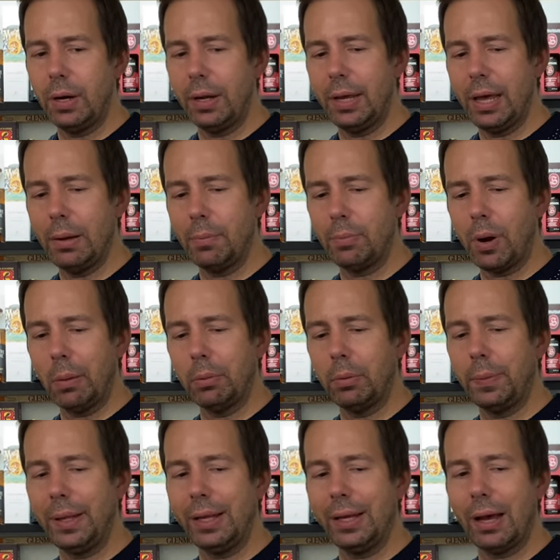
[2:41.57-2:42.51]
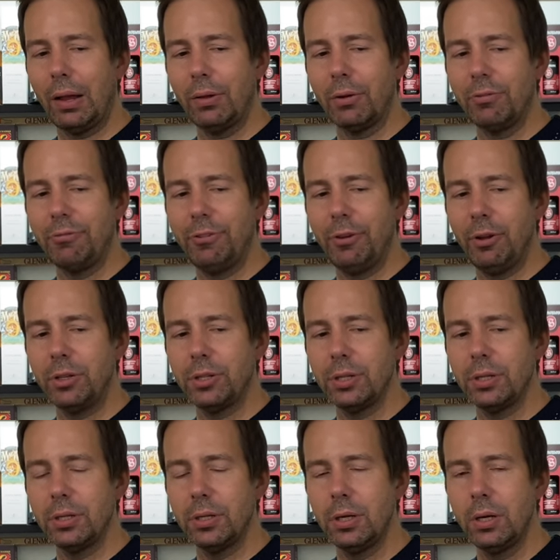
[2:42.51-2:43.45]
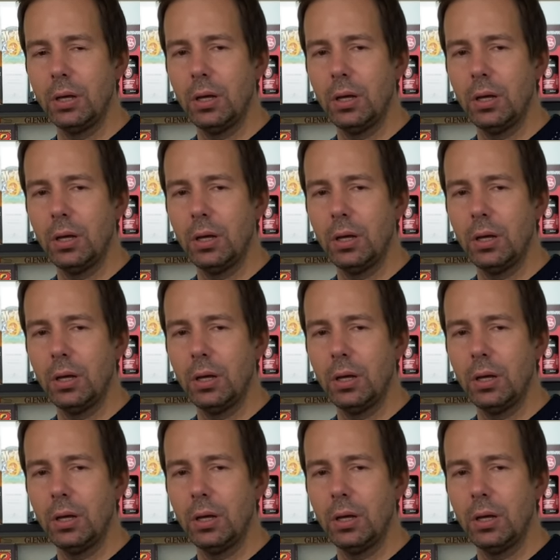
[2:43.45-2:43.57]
again, probably color filtered,